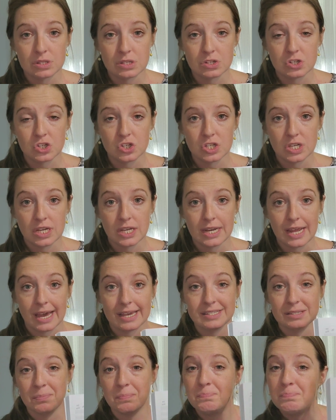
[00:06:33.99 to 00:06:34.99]
this sheet
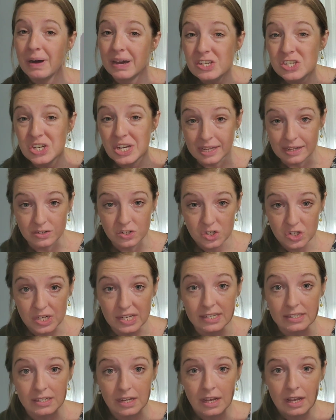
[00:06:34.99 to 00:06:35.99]
as a budgeting
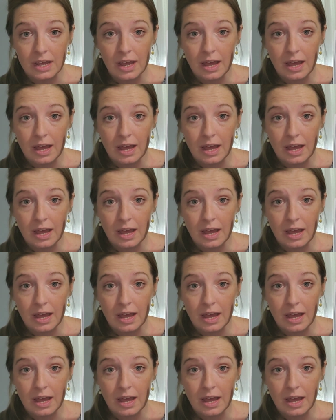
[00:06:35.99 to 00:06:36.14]
sheet.